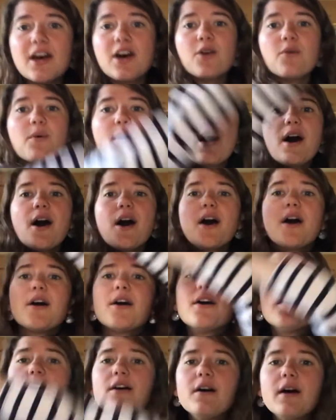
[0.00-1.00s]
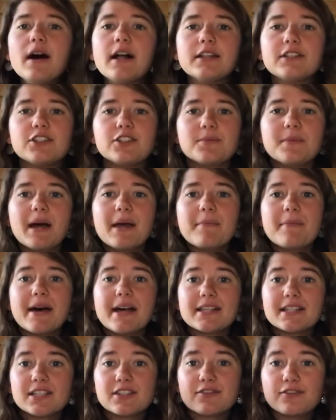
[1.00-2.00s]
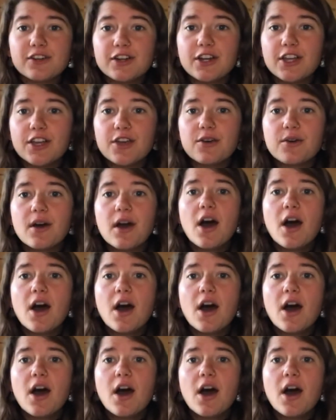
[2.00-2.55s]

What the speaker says: Whoa, I'll do my best for you.